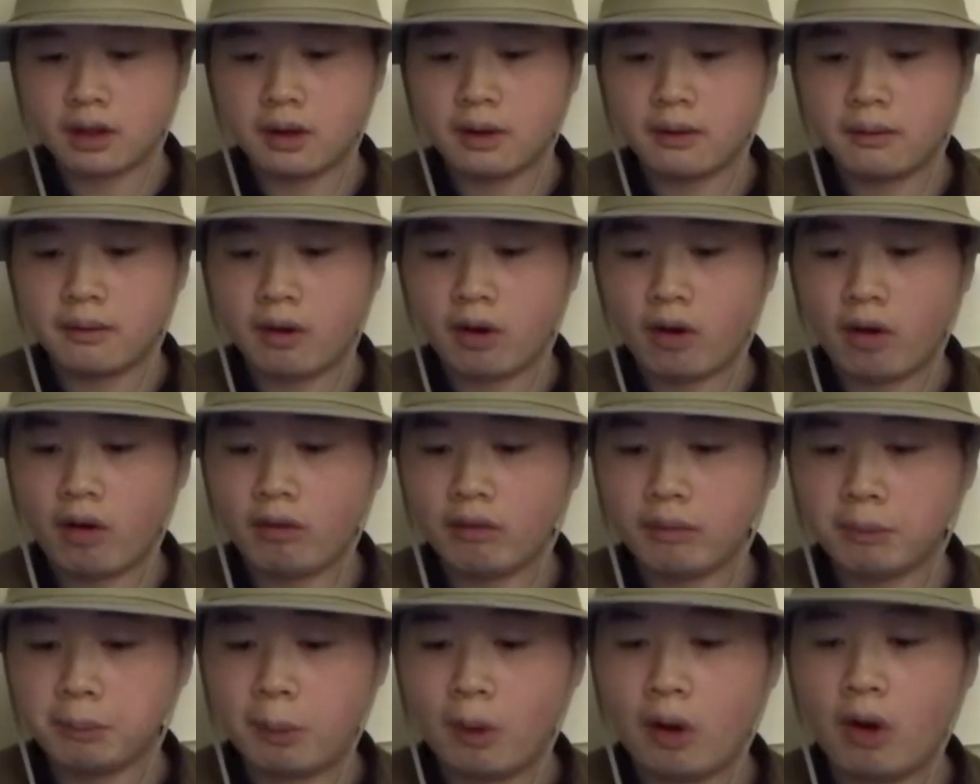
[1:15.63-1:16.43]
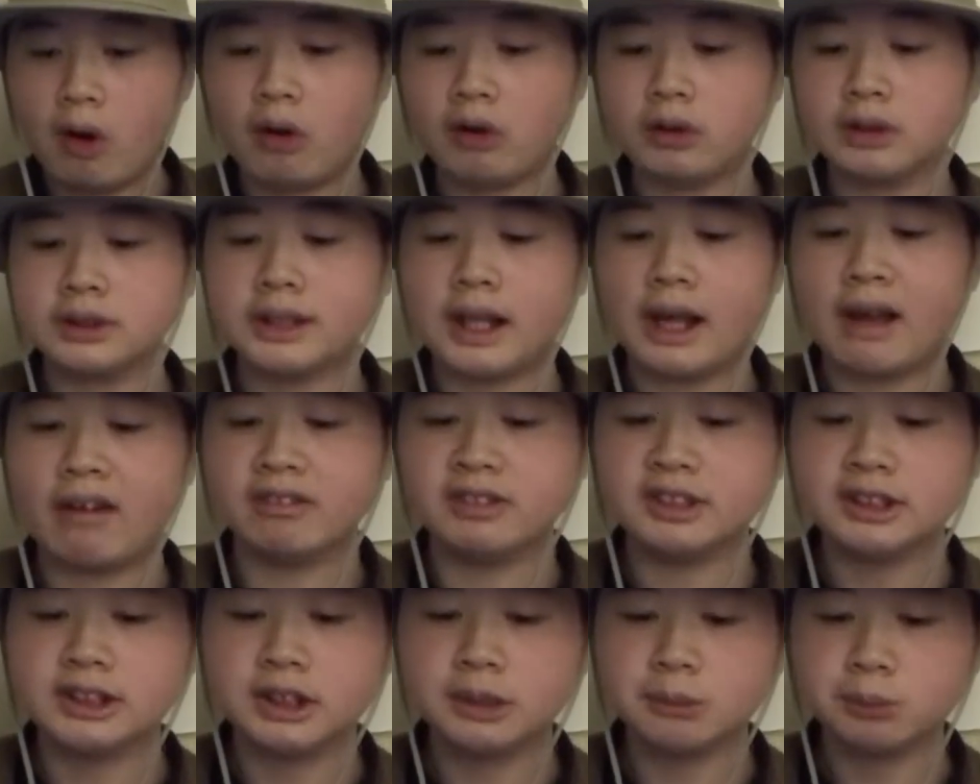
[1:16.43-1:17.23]
All the ponds have
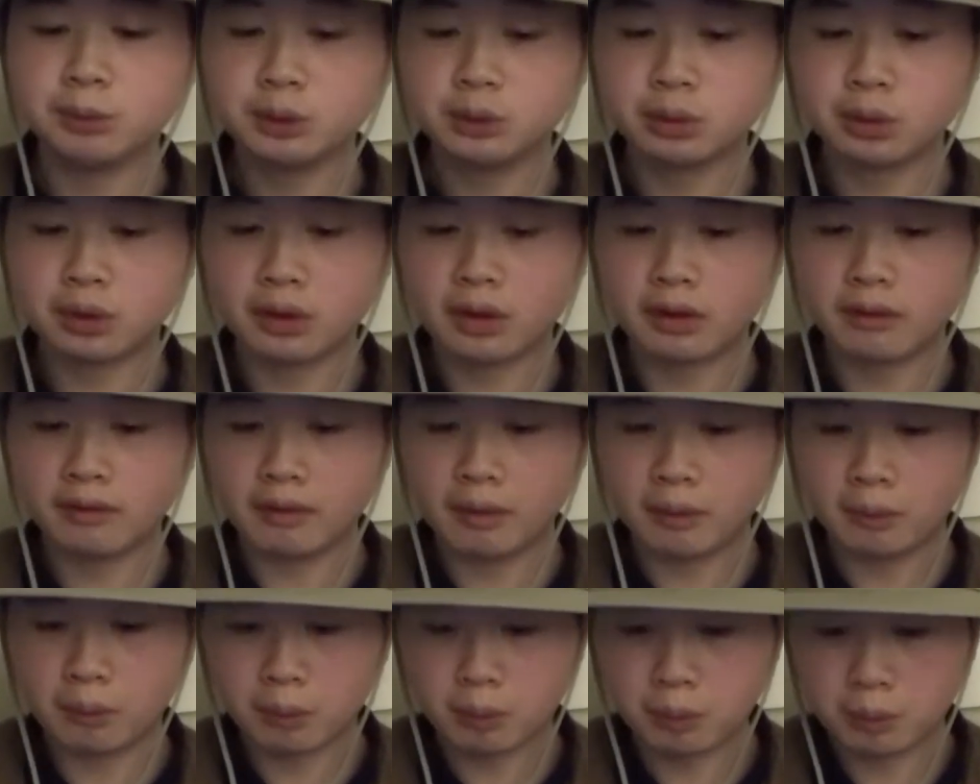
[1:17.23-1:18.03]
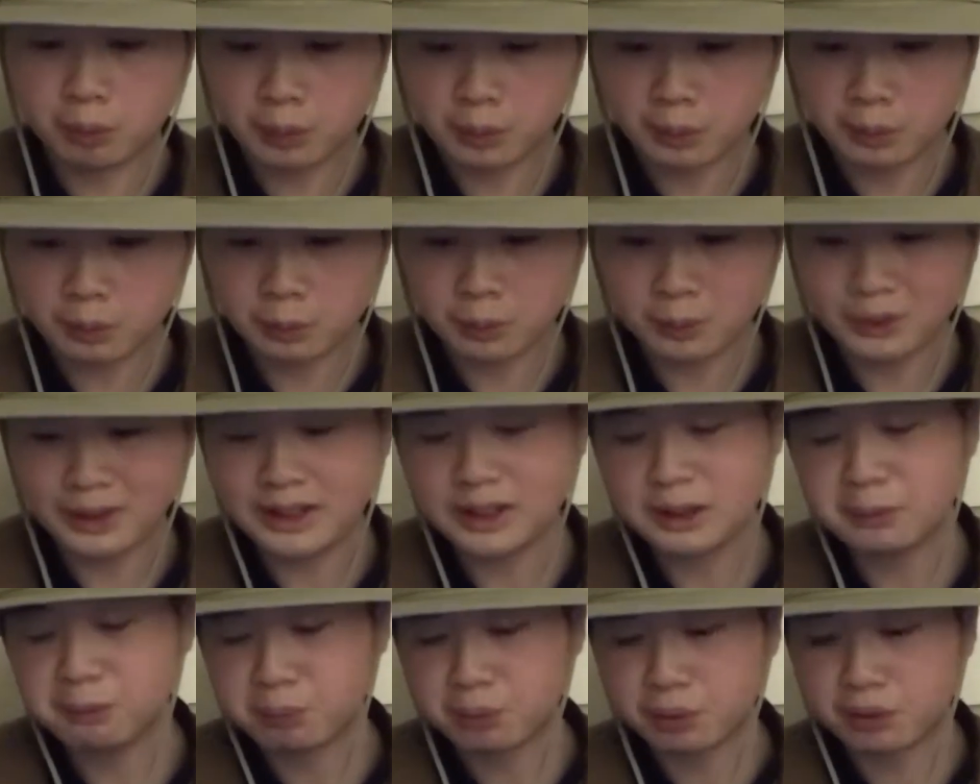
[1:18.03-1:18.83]
some sort of a
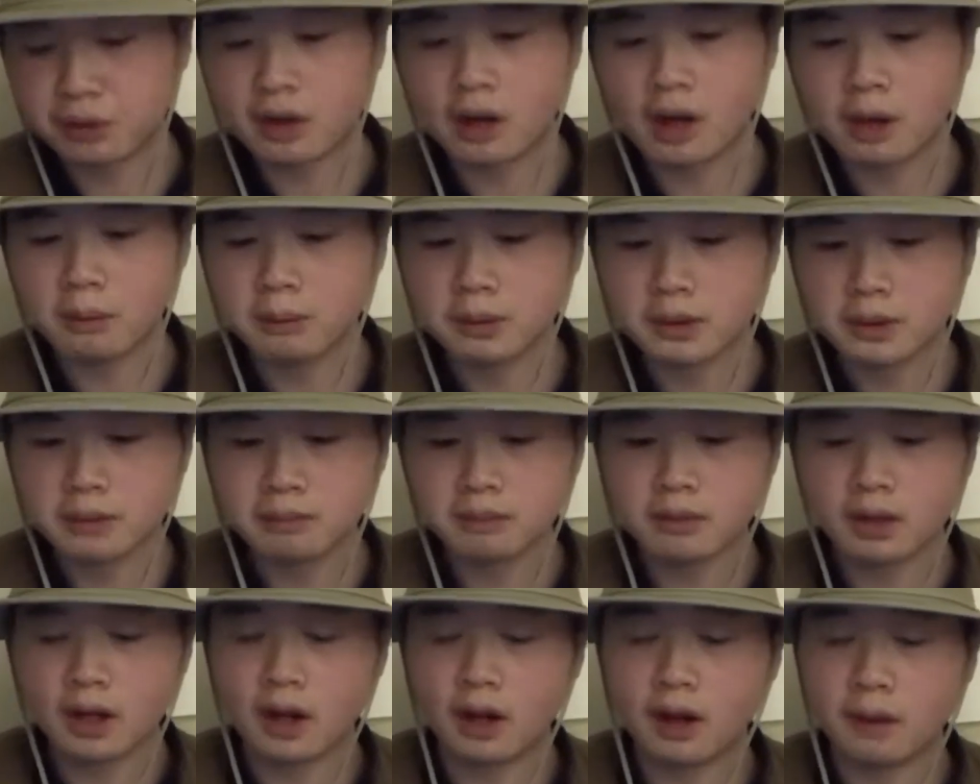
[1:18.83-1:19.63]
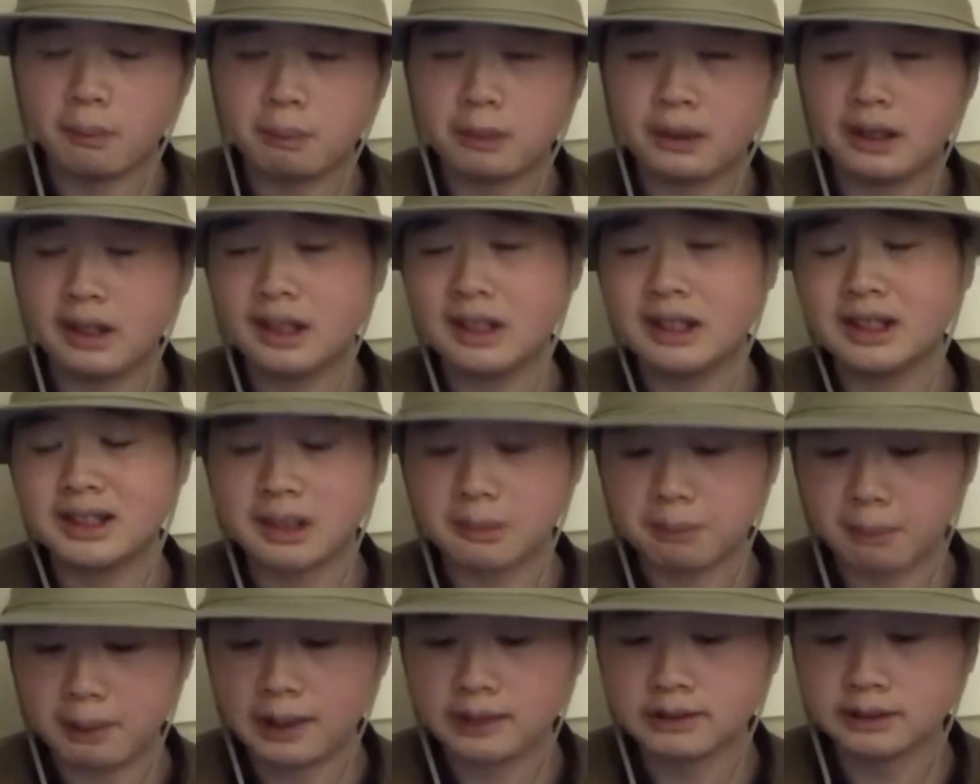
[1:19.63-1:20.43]
weed problem, but it
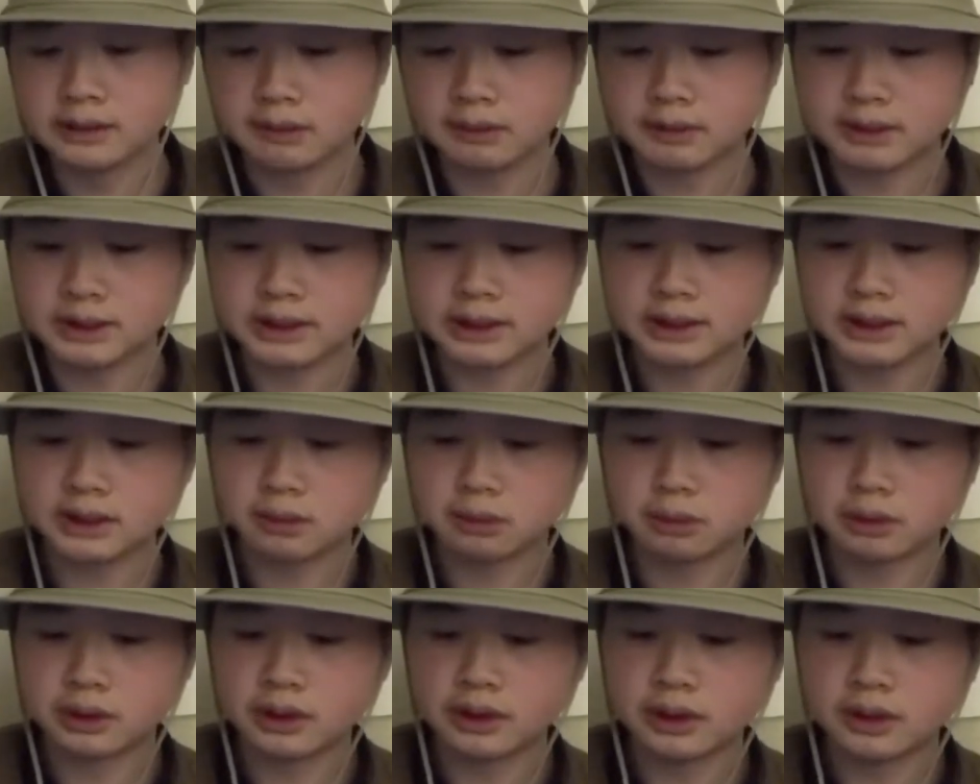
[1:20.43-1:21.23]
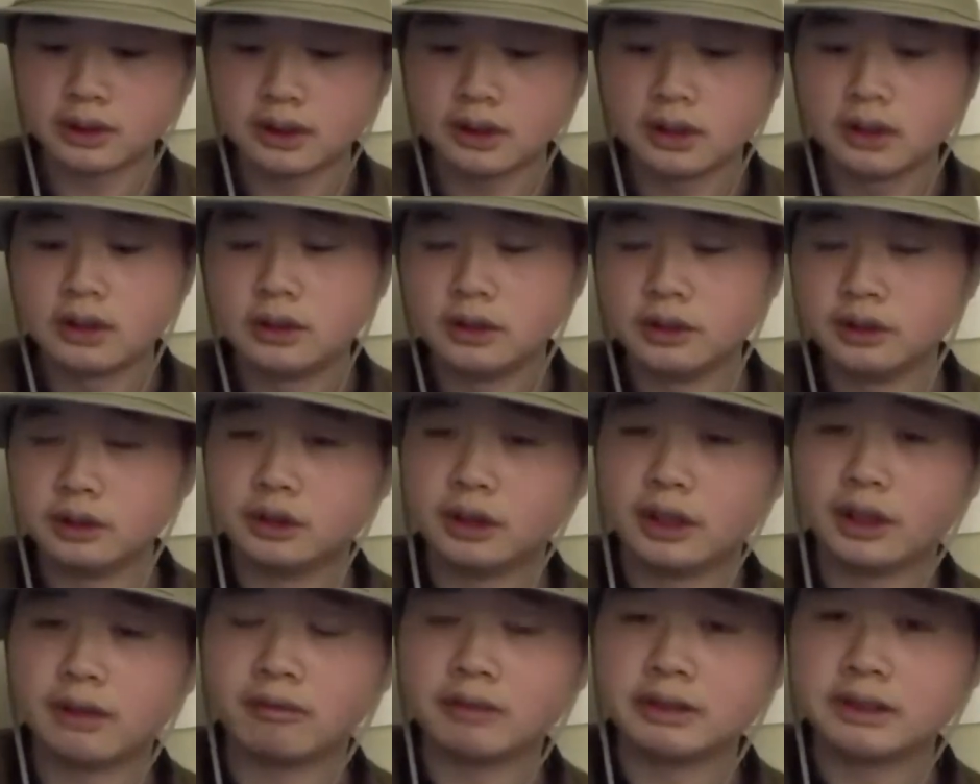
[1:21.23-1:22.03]
depends on the season really.
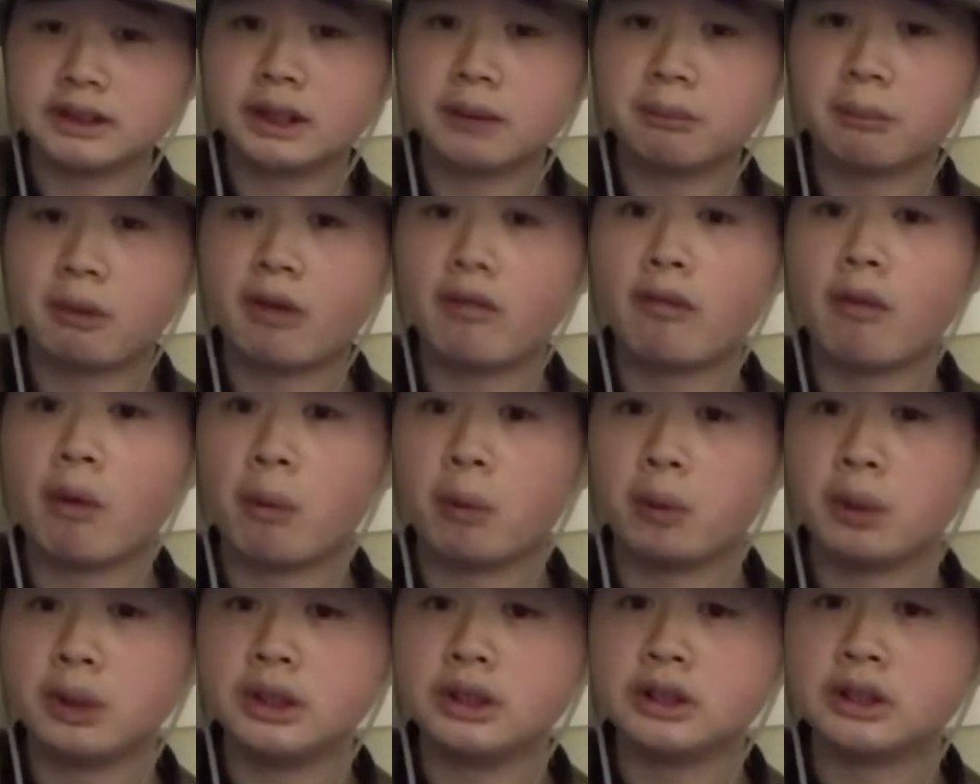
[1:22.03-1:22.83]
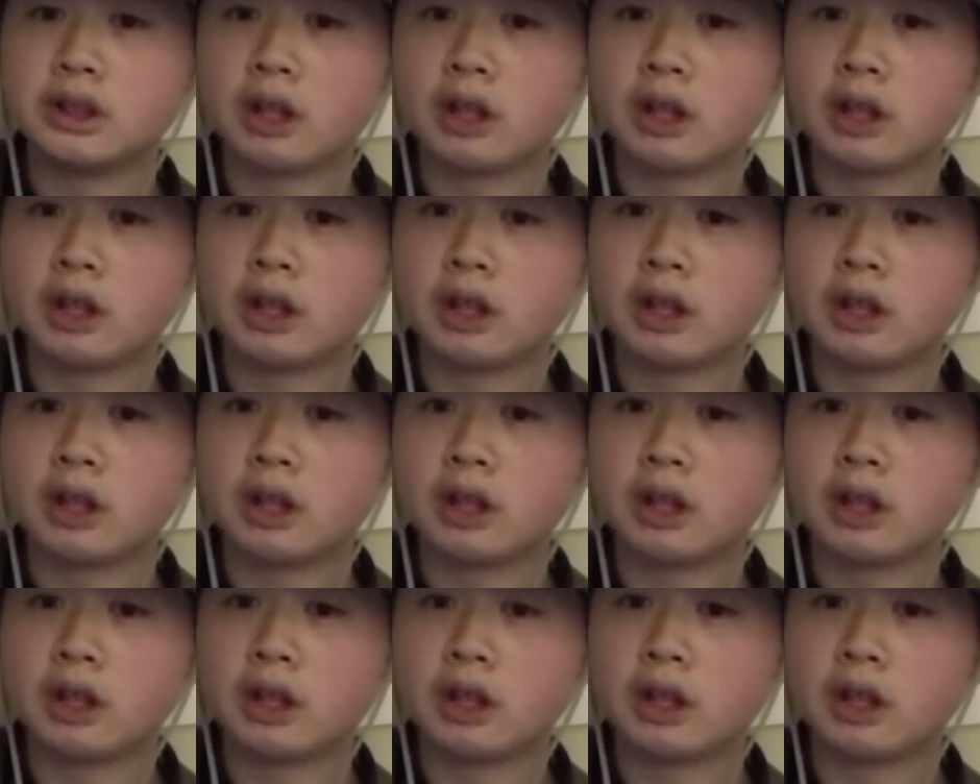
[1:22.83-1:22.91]
Usually in the summer, the weeds are